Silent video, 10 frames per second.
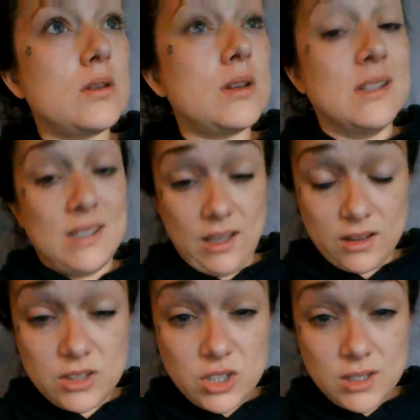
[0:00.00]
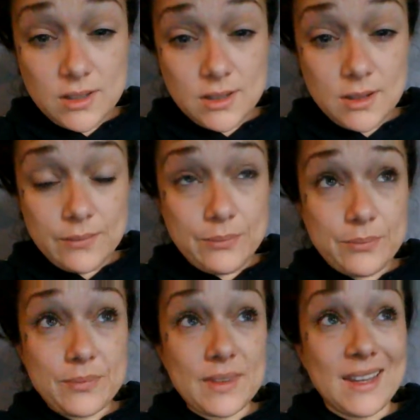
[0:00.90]
intelligent
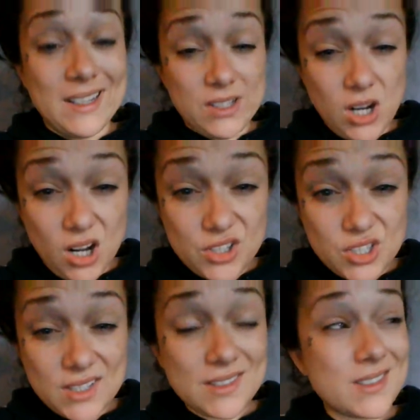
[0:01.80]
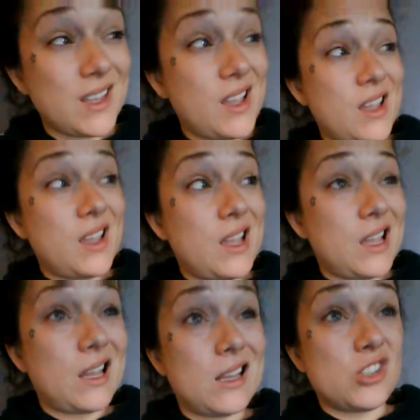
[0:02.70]
and conscious,
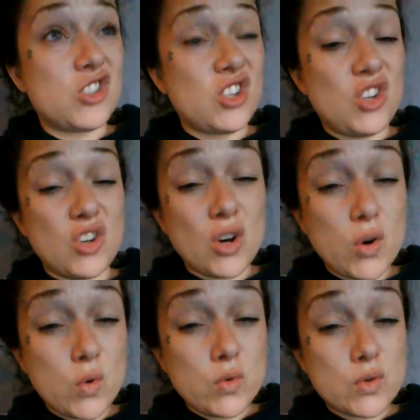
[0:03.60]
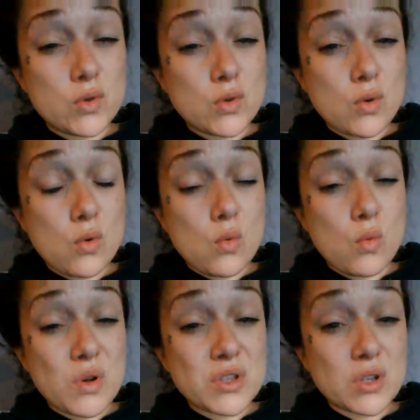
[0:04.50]
and she knows
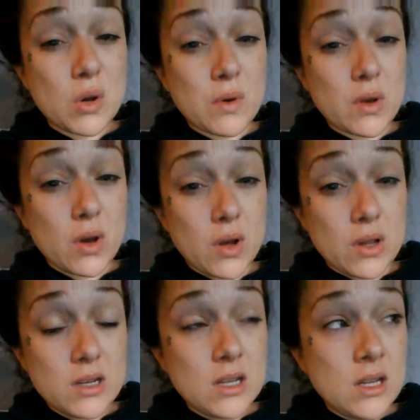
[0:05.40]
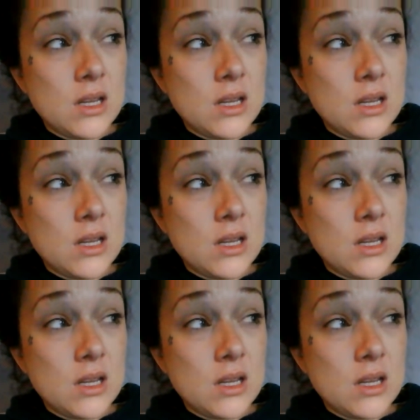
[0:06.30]
what's going on,